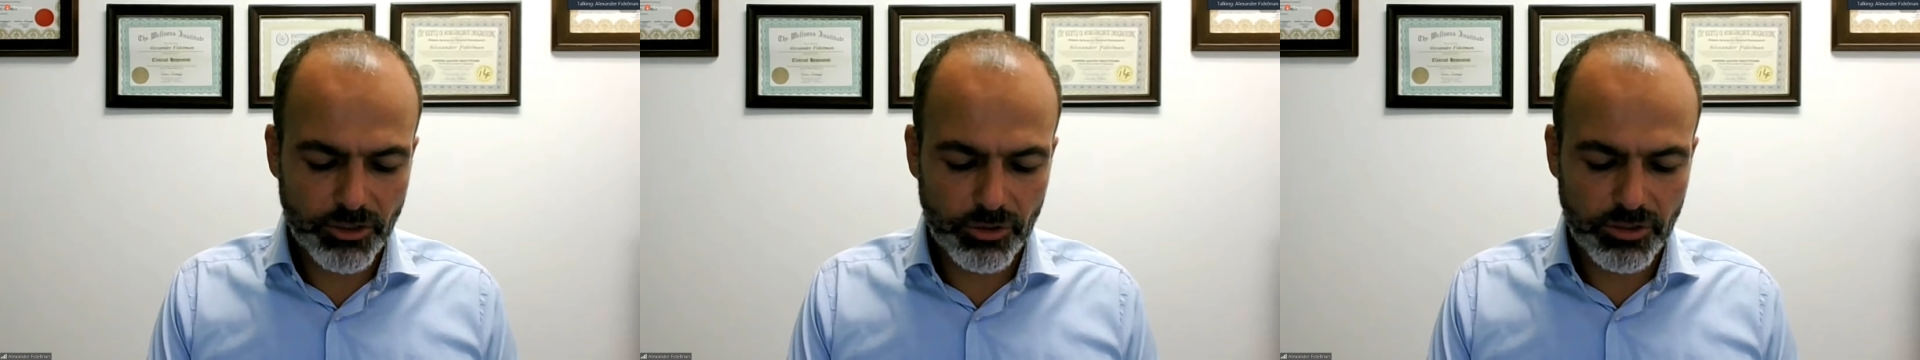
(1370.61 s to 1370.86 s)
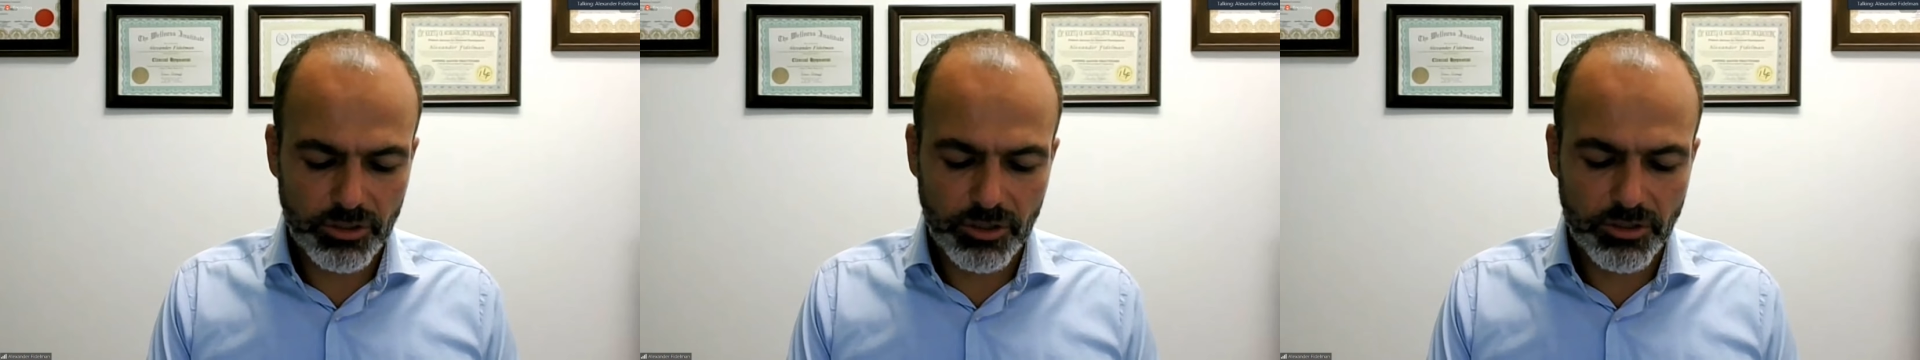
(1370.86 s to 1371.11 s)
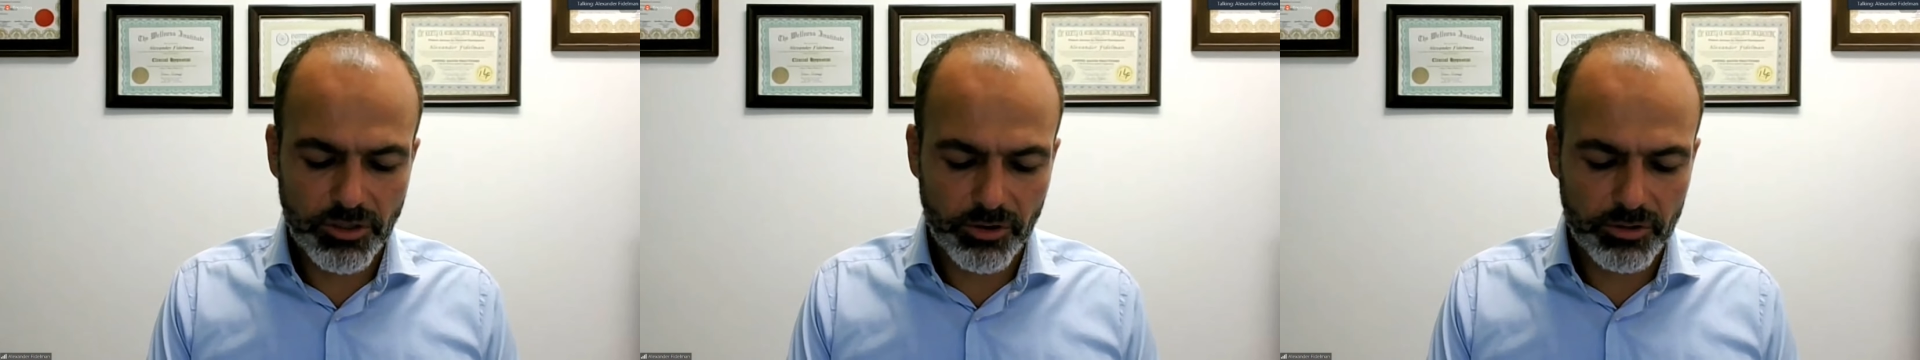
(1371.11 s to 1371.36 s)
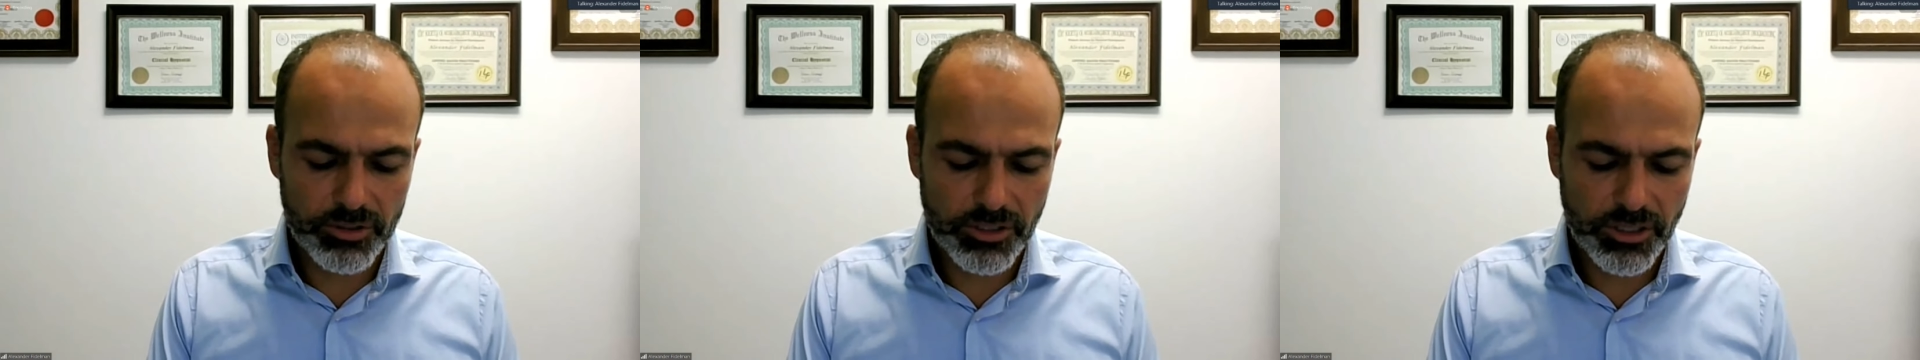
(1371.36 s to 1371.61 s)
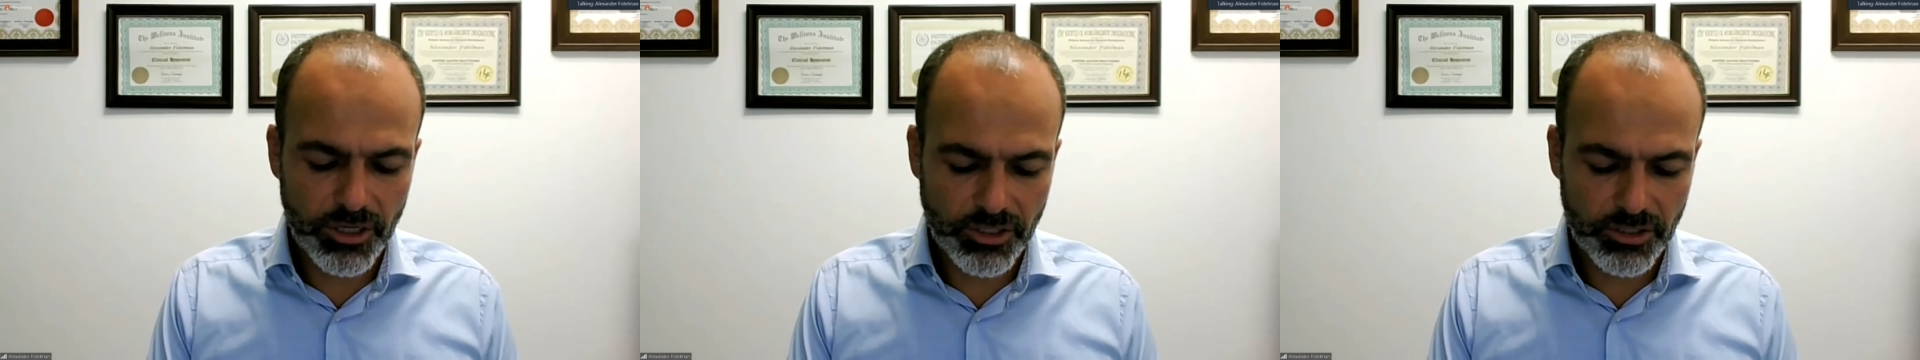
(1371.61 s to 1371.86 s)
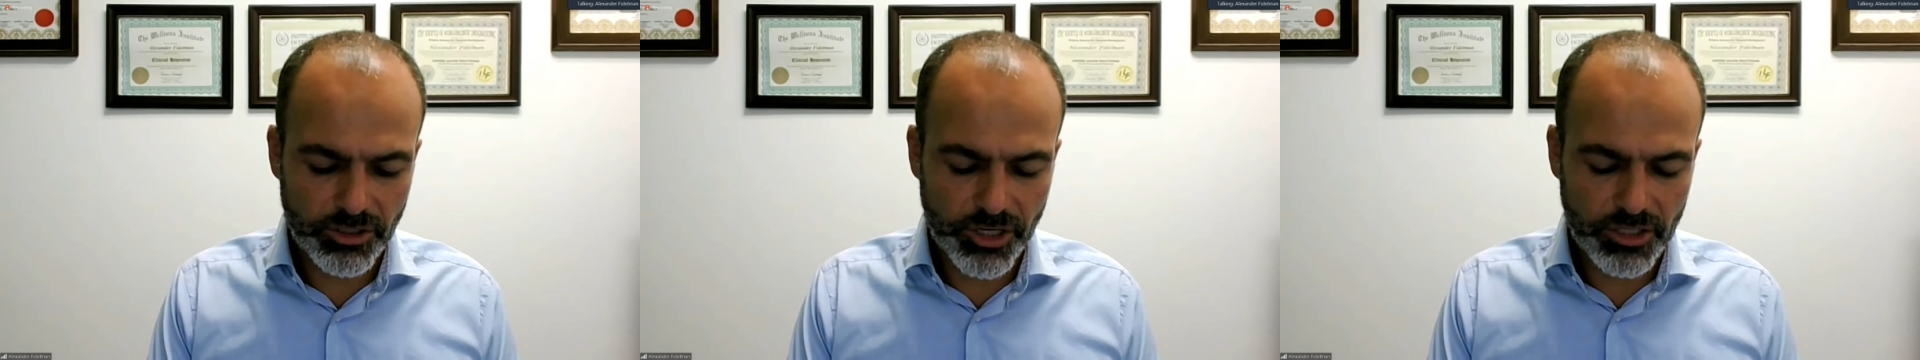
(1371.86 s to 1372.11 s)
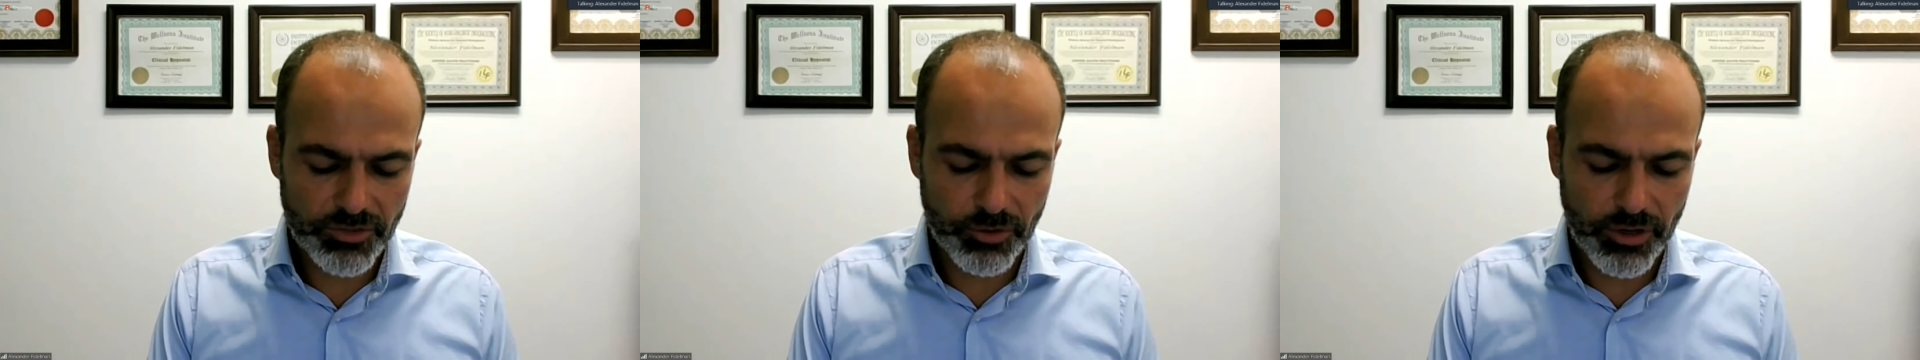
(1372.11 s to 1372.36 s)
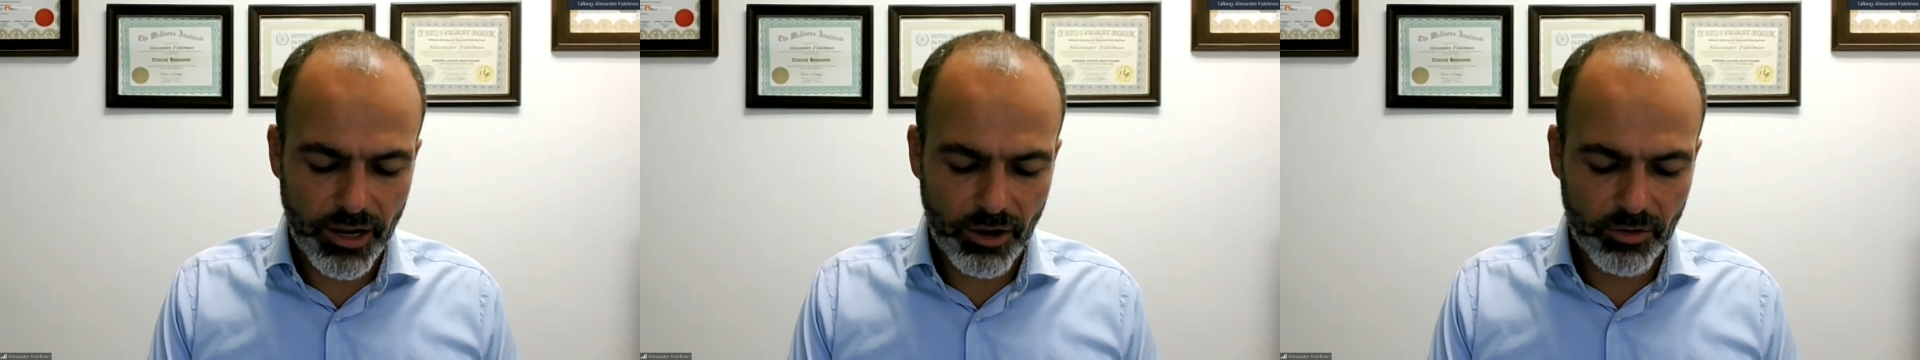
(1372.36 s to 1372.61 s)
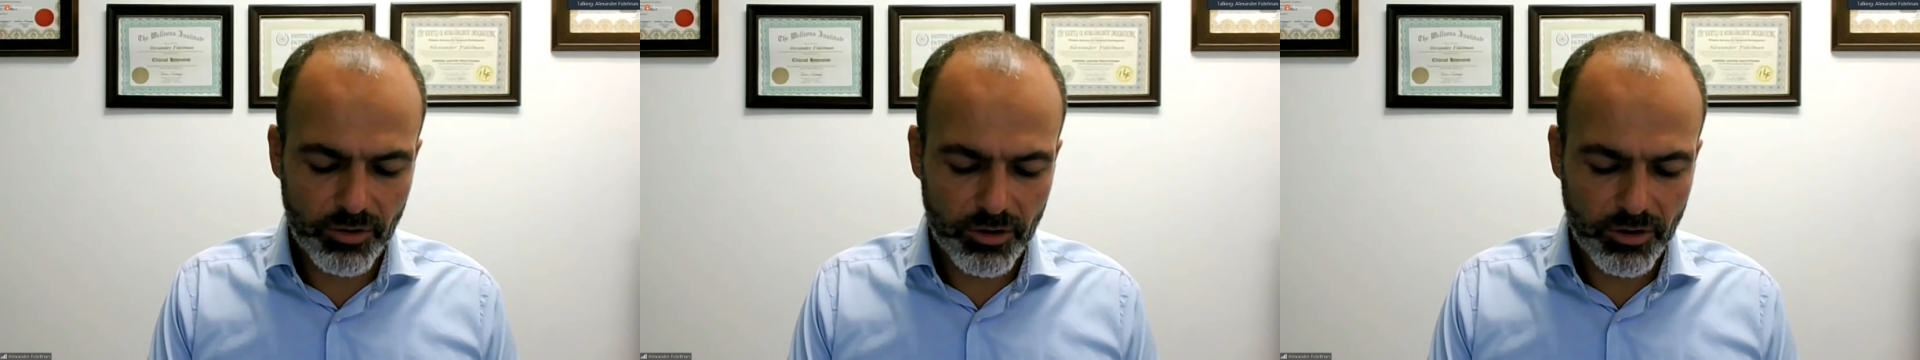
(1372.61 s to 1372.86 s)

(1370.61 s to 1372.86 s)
So it's an internal decision, just for now.